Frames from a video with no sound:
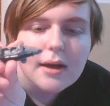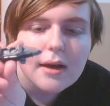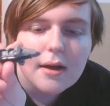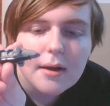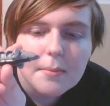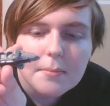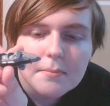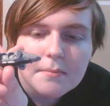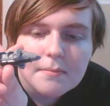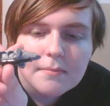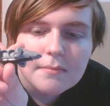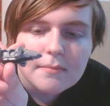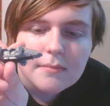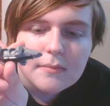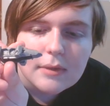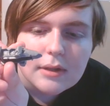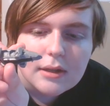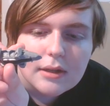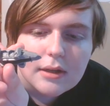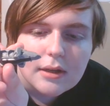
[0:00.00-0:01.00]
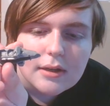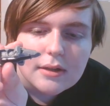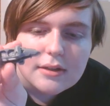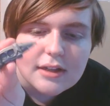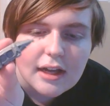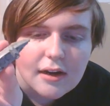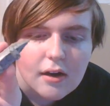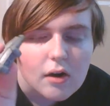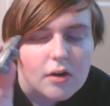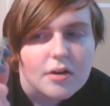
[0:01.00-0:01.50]

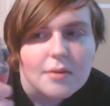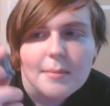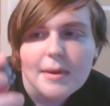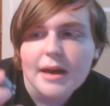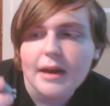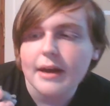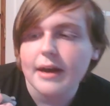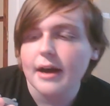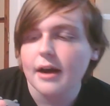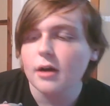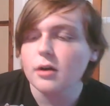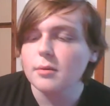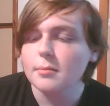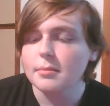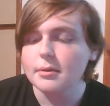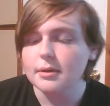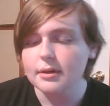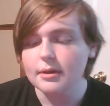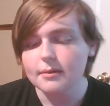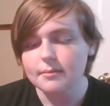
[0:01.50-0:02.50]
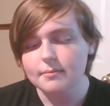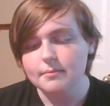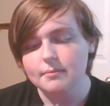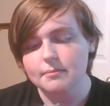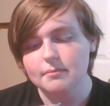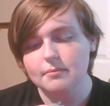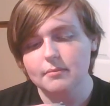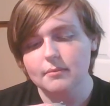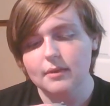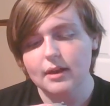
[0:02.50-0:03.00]
It's kind of hard to make out, but
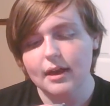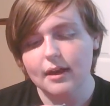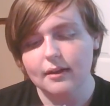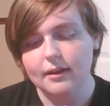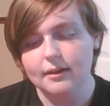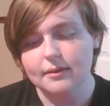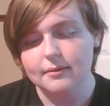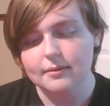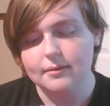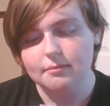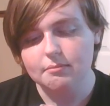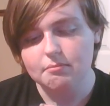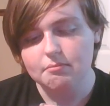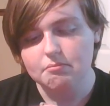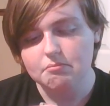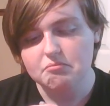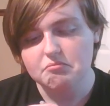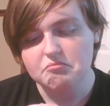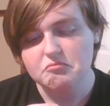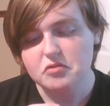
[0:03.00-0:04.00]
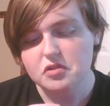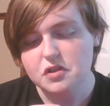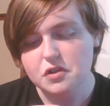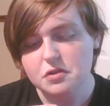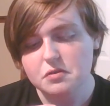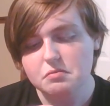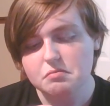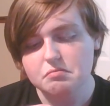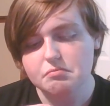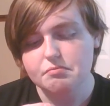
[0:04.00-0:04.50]
yeah, like
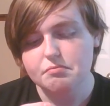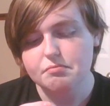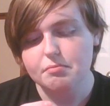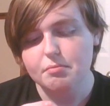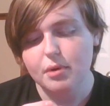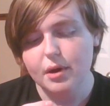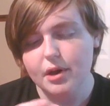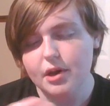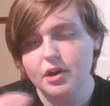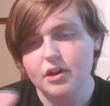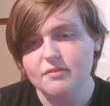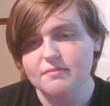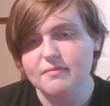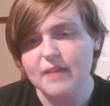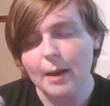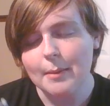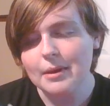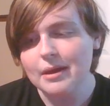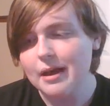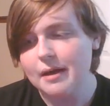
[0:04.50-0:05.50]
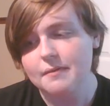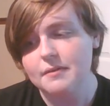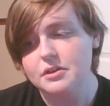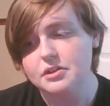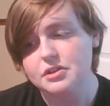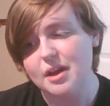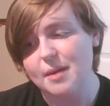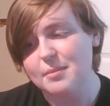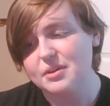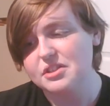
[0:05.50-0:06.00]
it's pretty good. I mean,
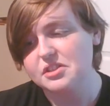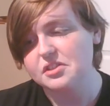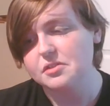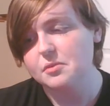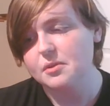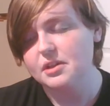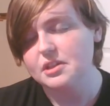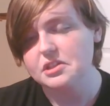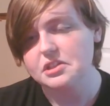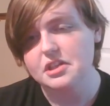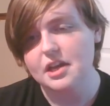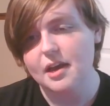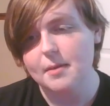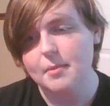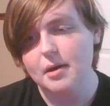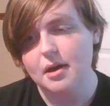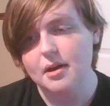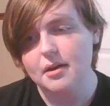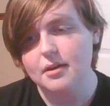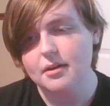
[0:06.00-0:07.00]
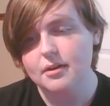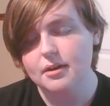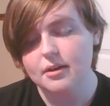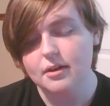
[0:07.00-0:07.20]
there's not much to really say about it.